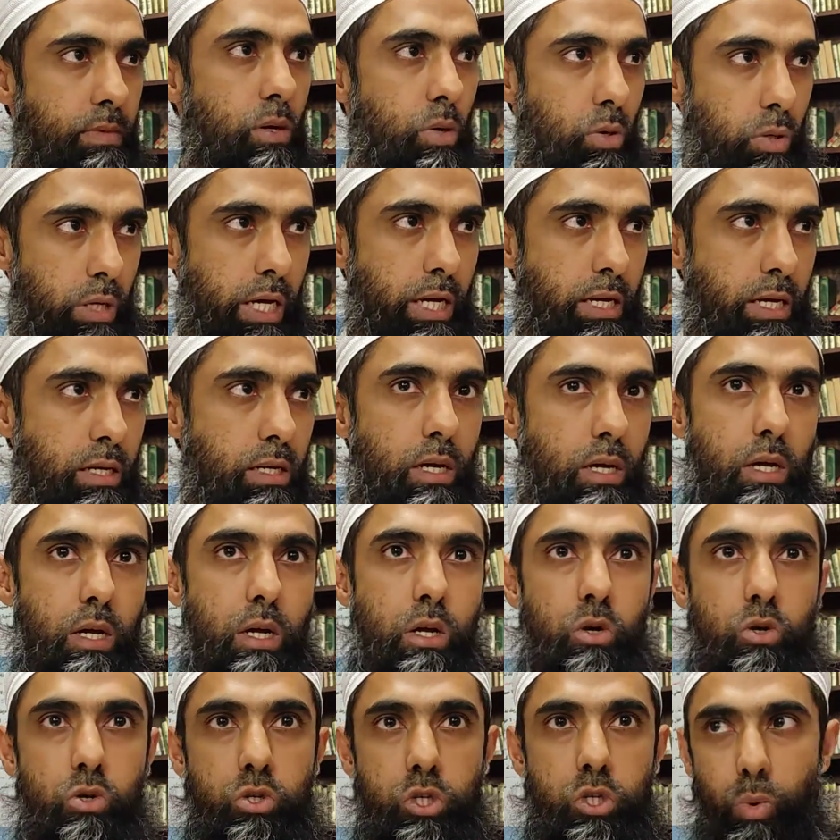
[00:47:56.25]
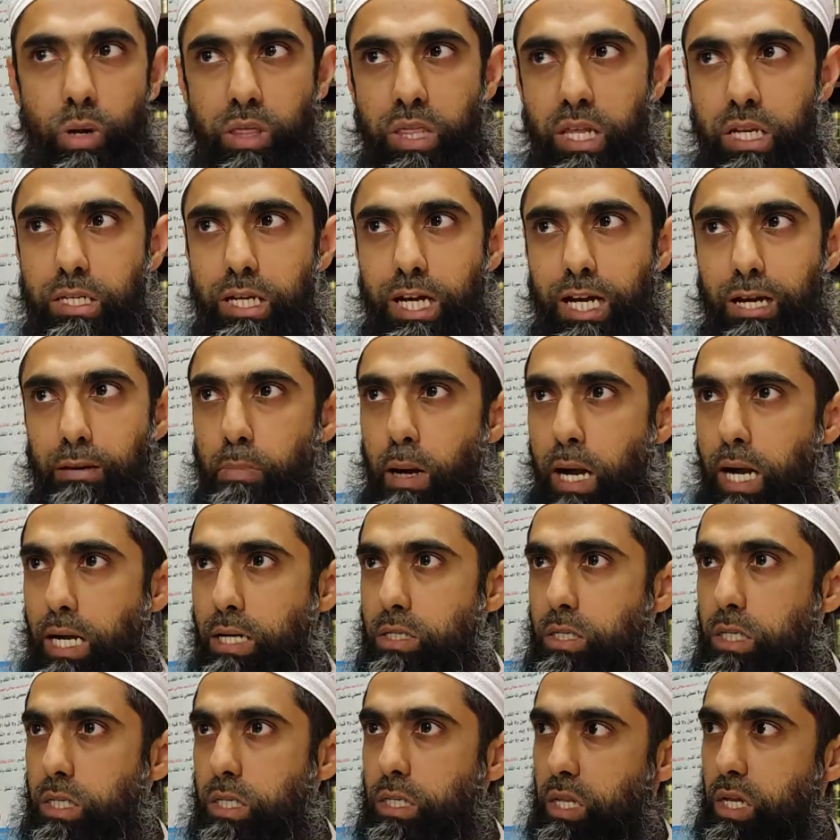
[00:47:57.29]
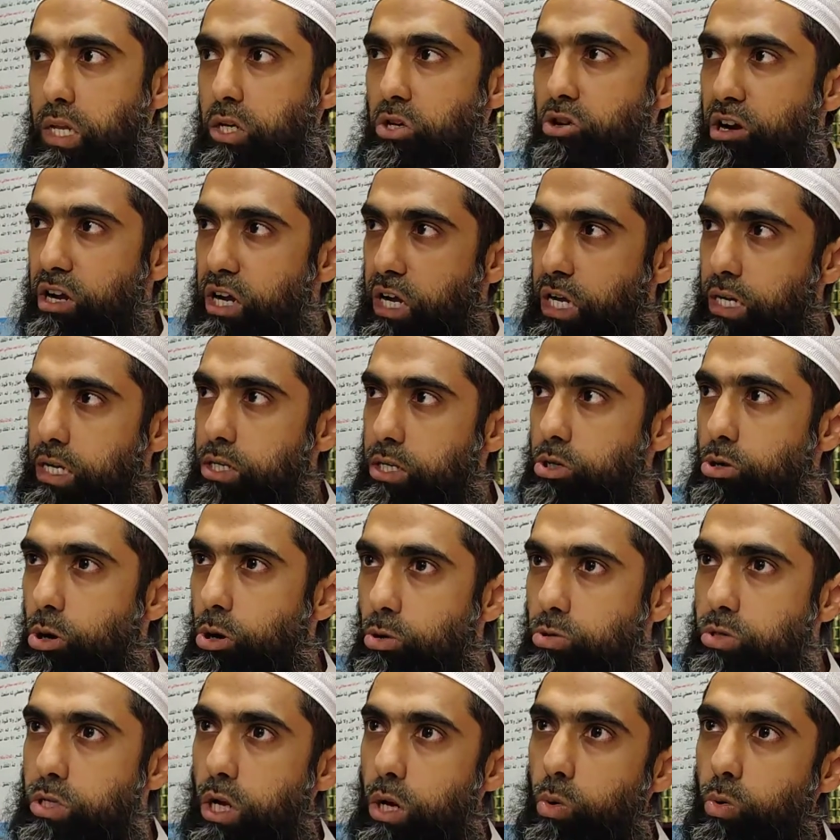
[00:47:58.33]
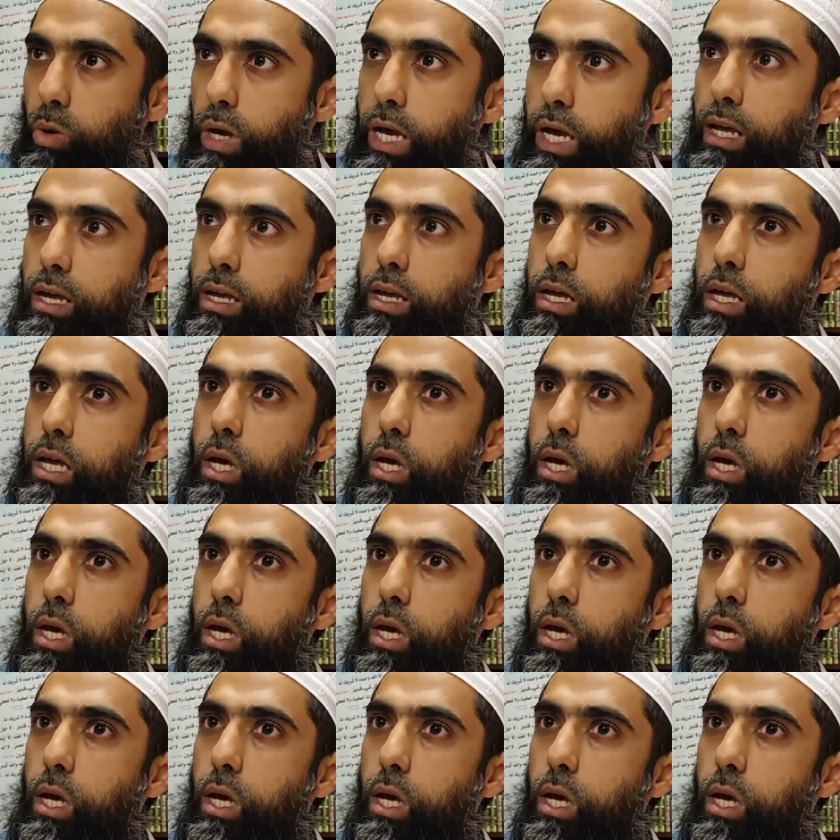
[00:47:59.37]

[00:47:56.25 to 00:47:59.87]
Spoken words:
Okay, so when the time passes and the drunkenness goes away,